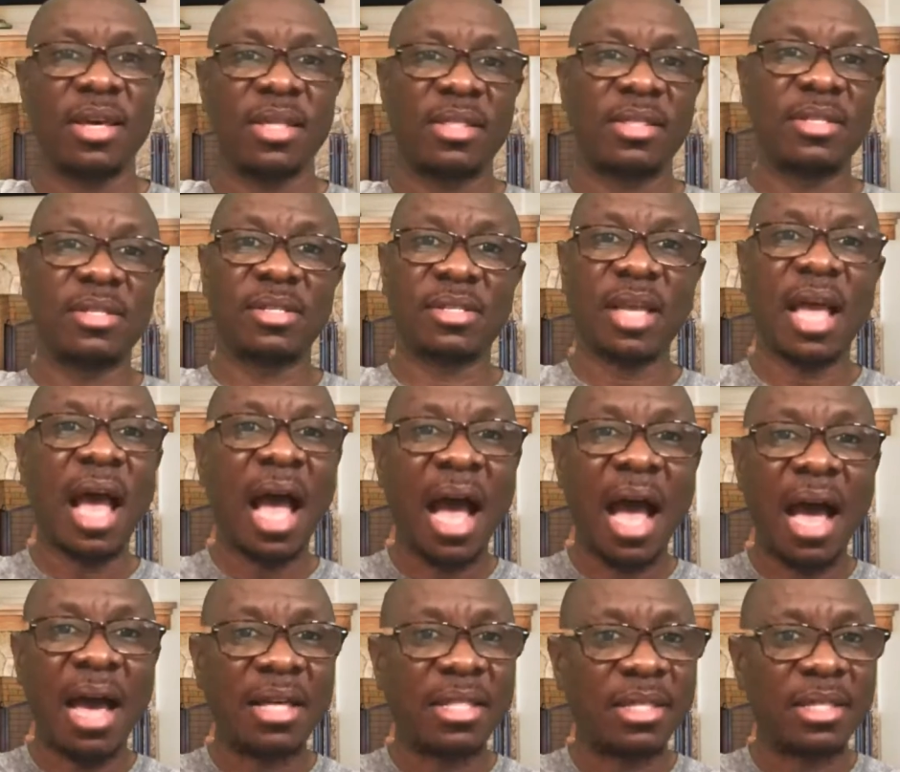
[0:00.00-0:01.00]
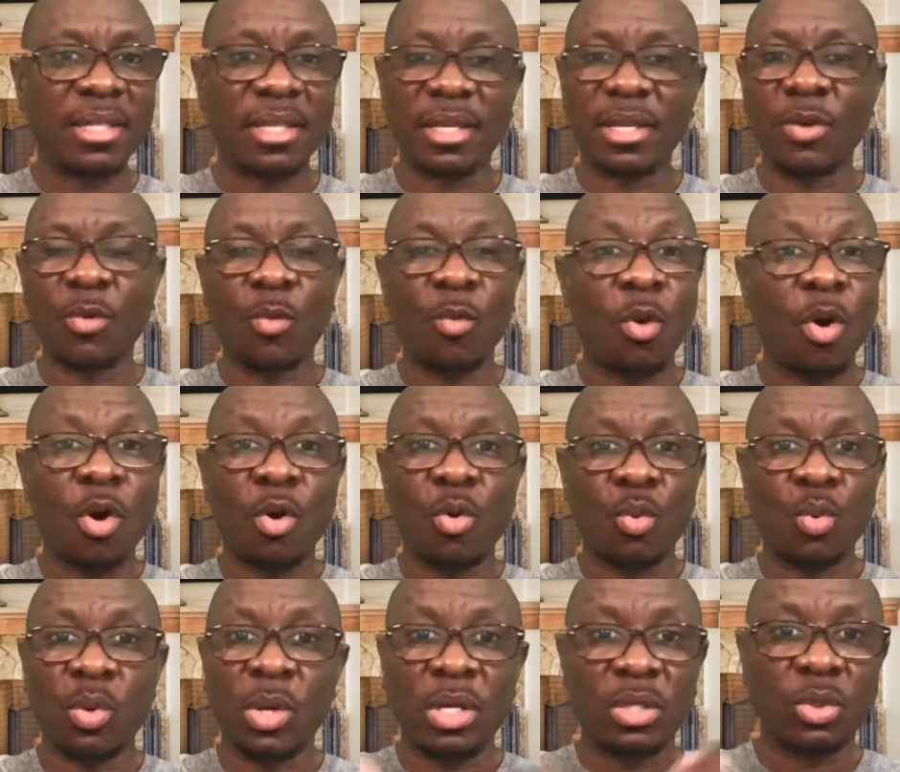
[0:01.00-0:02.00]
These are what
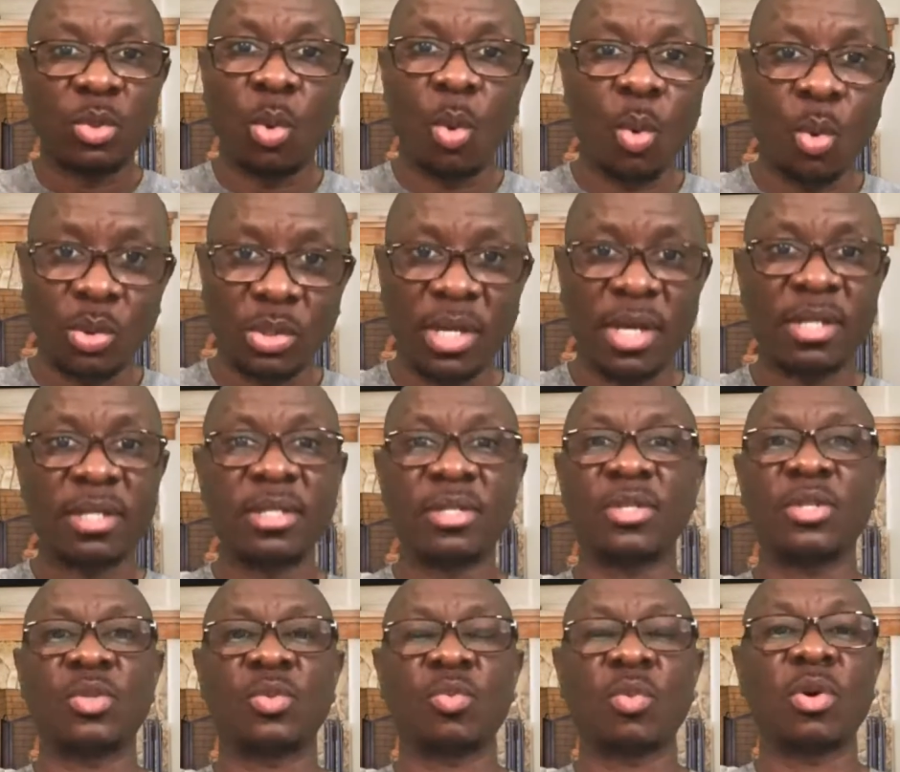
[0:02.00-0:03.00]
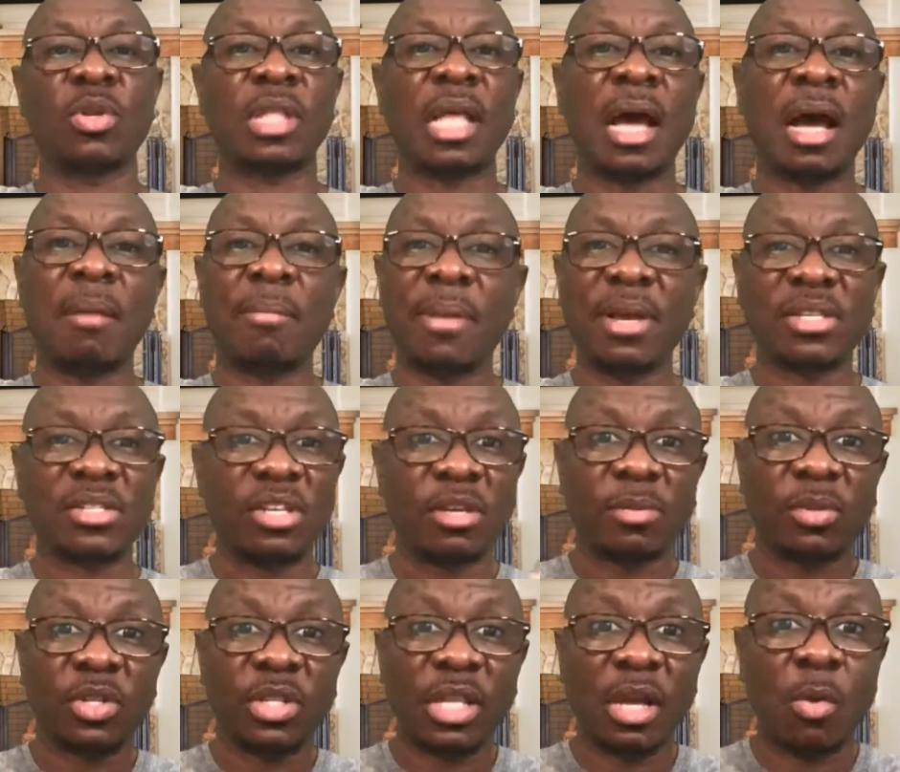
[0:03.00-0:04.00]
we're told, and this is what our
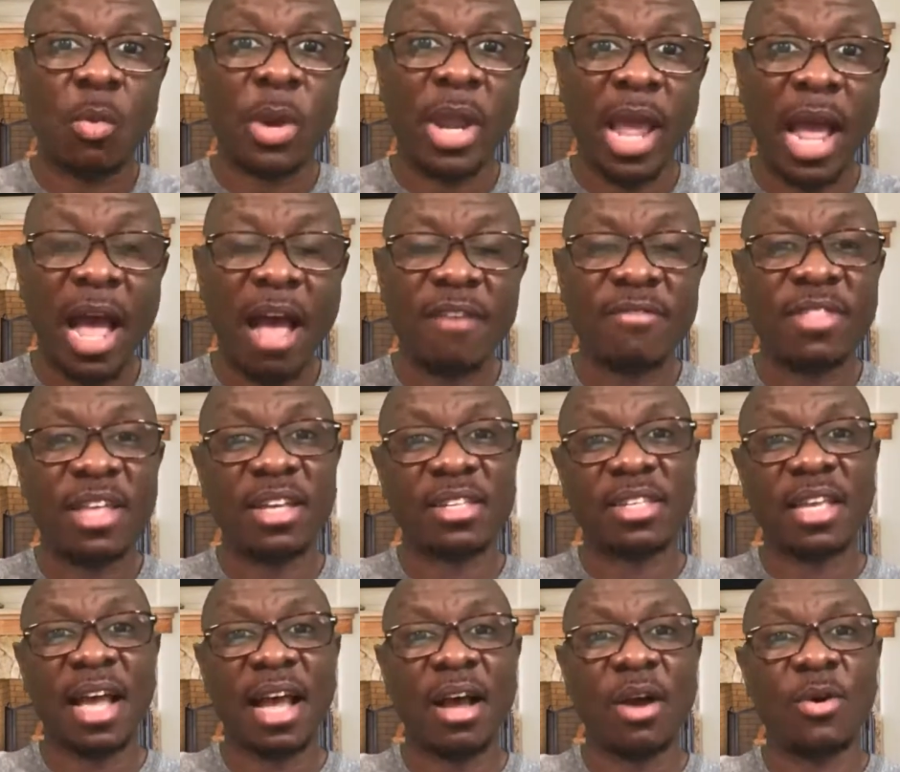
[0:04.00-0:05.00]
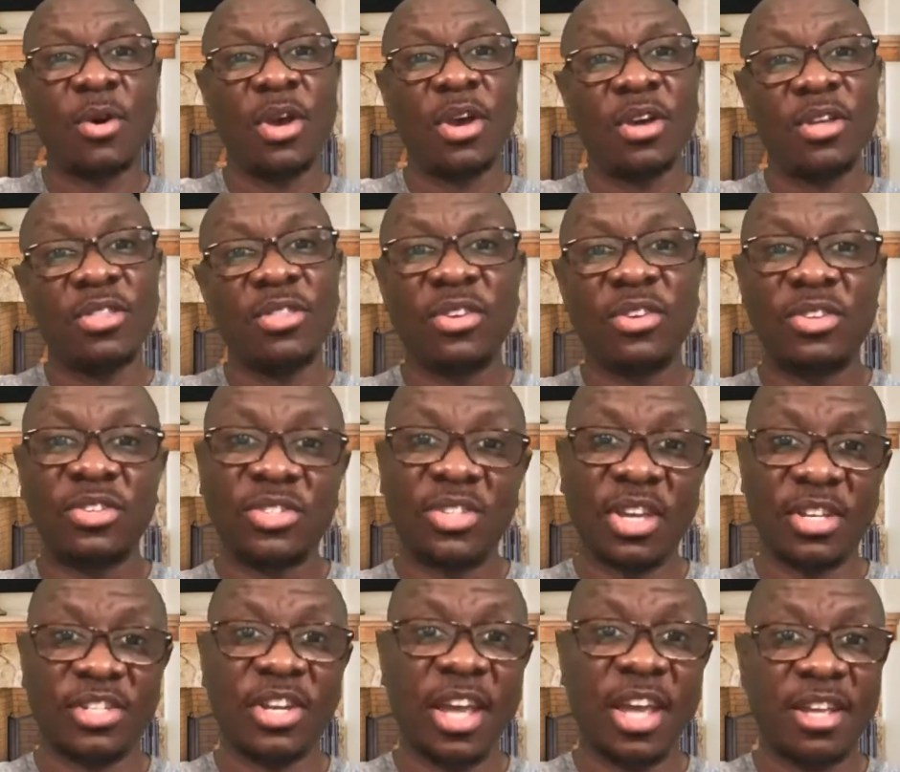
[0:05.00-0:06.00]
perception that we have. That's how the
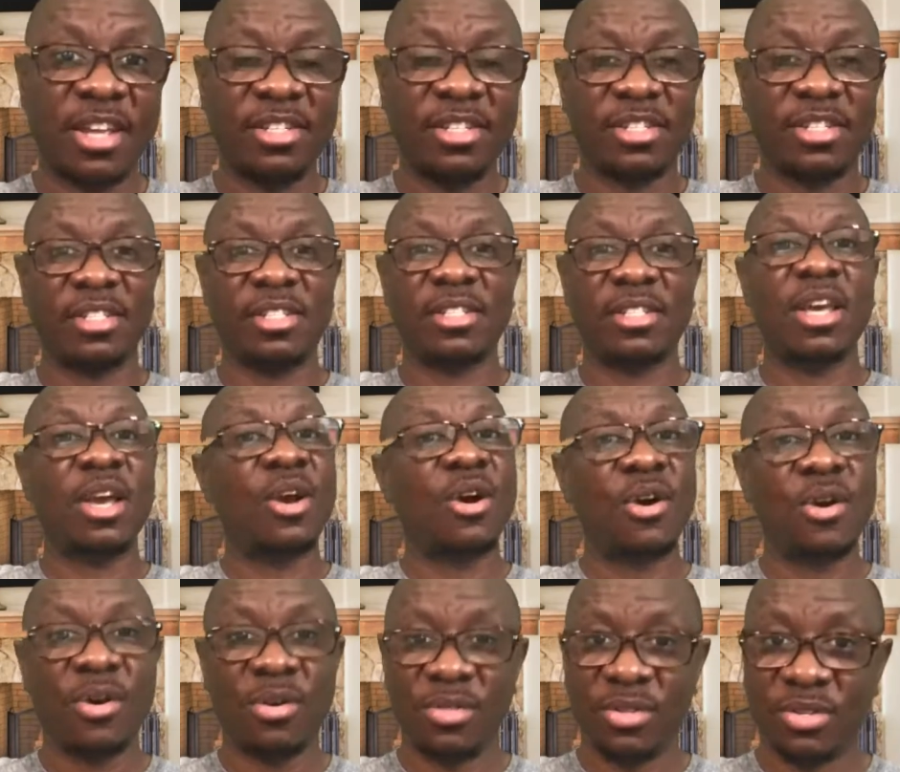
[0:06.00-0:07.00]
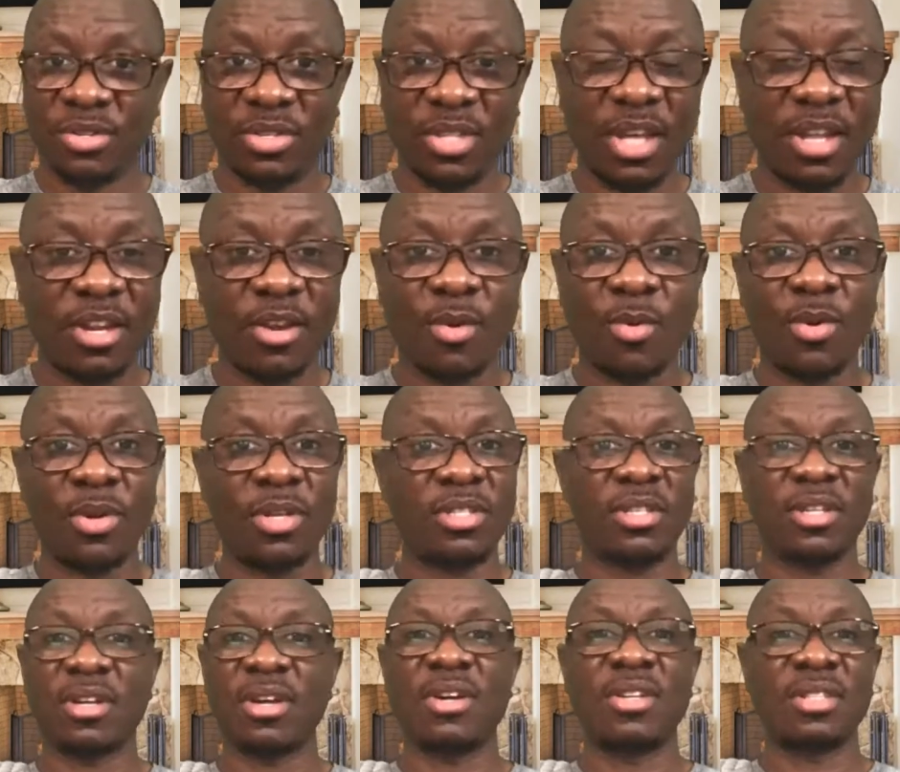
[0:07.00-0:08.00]
search engine understand the
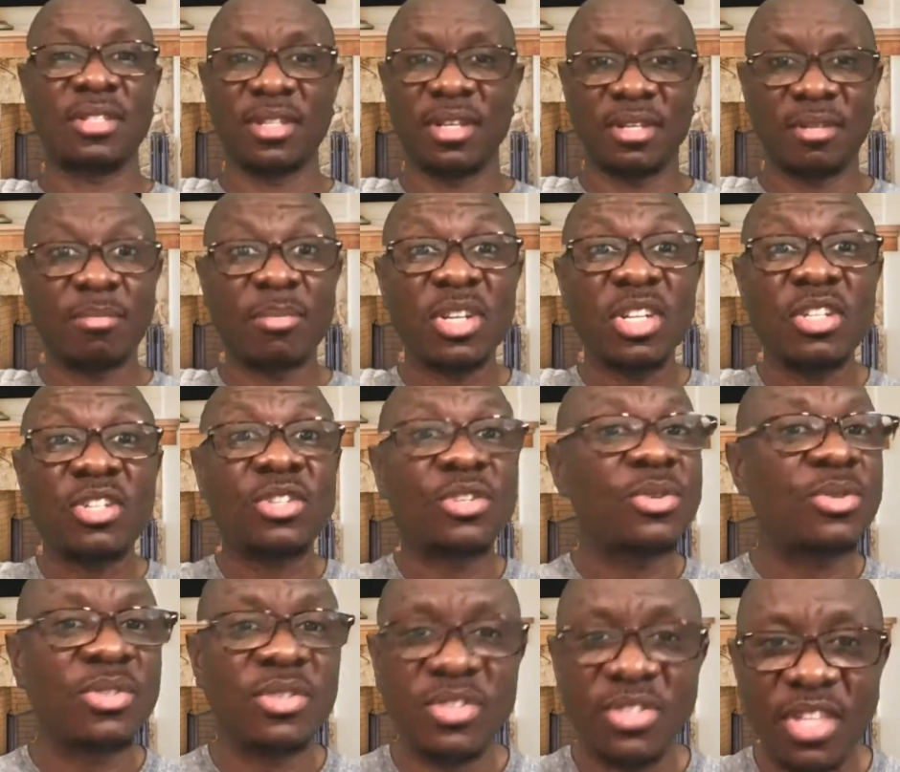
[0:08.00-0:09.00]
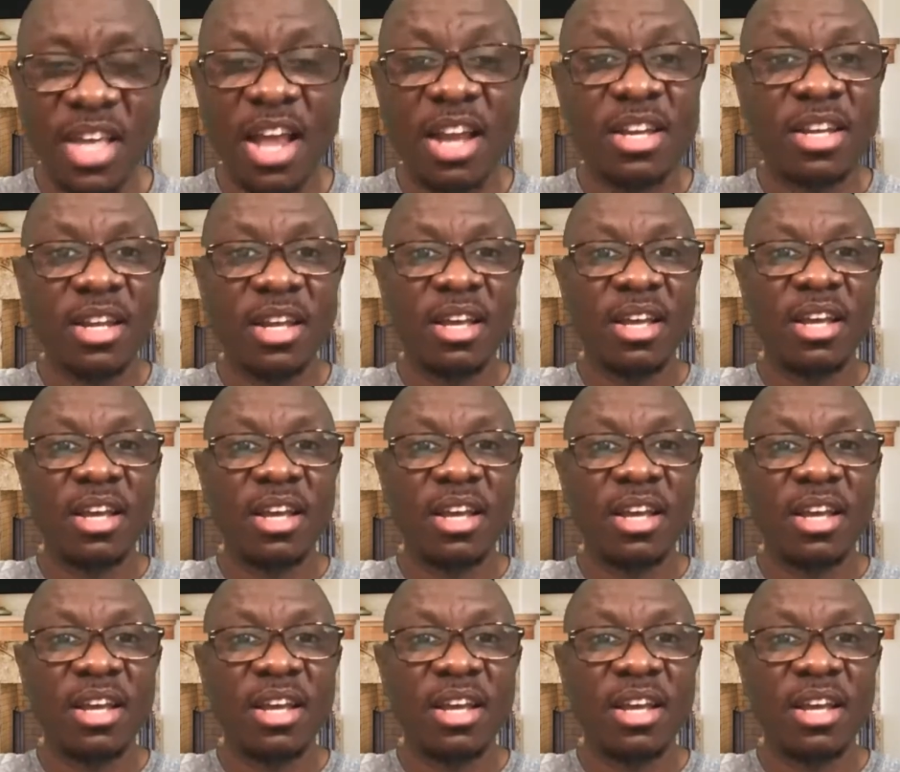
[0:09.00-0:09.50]
quality content. But the truth is that